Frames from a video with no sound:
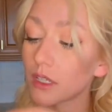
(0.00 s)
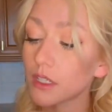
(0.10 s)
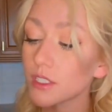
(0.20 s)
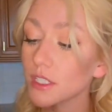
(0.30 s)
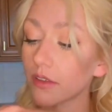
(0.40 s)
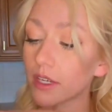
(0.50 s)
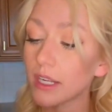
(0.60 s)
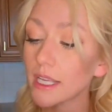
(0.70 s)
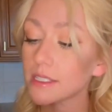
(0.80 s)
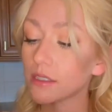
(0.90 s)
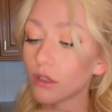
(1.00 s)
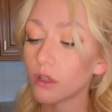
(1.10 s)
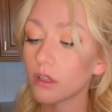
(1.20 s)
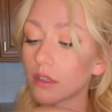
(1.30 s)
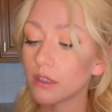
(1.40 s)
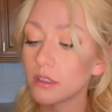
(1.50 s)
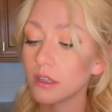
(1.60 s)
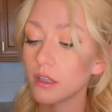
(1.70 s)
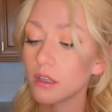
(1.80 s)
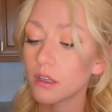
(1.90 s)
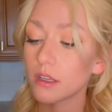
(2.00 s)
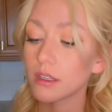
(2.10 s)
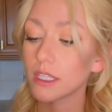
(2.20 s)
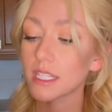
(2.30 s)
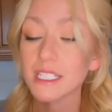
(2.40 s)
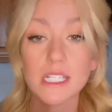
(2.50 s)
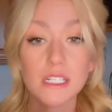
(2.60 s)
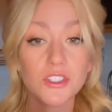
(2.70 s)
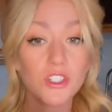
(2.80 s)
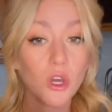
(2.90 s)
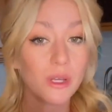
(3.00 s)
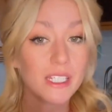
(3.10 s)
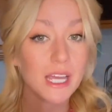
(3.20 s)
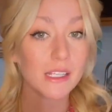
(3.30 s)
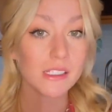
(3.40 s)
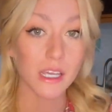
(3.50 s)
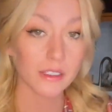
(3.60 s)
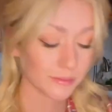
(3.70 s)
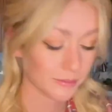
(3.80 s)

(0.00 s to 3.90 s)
Just give it a nice little snowy dusting.